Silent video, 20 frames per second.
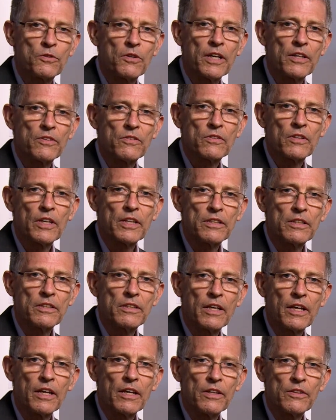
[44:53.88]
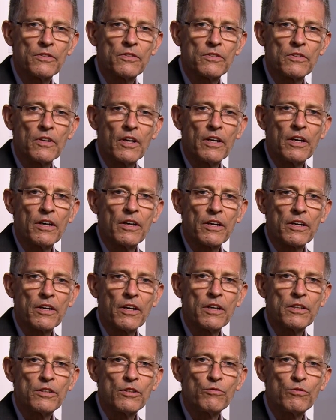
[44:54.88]
translated as a
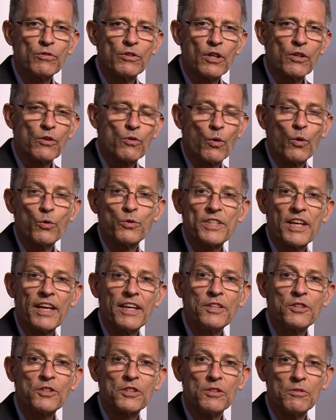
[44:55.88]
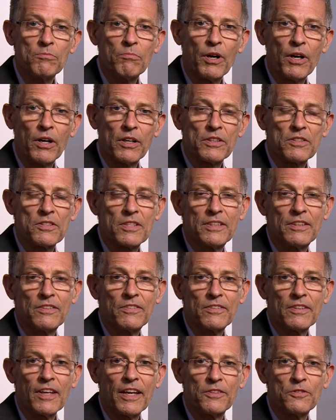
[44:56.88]
kind of quotation marks in
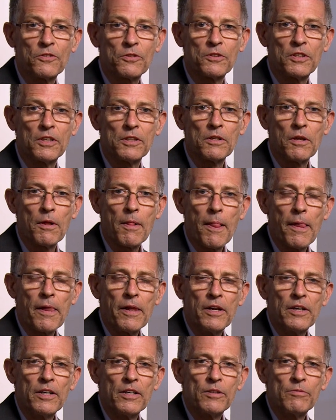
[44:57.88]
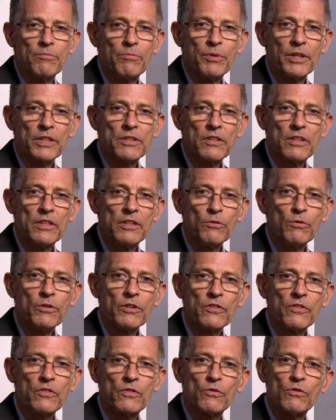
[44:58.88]
Sanskrit, but he
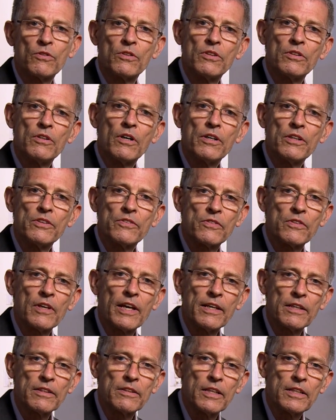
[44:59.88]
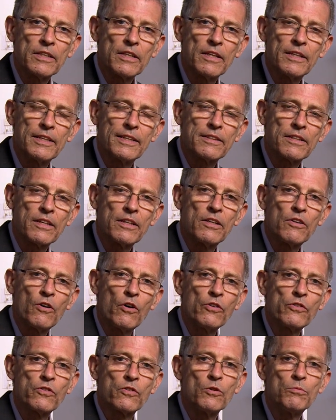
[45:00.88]
was saying that it can
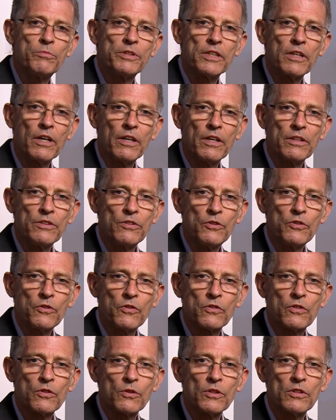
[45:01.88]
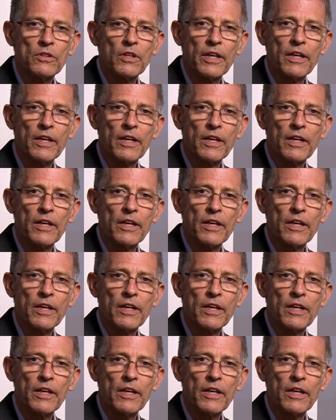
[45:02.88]
also be understood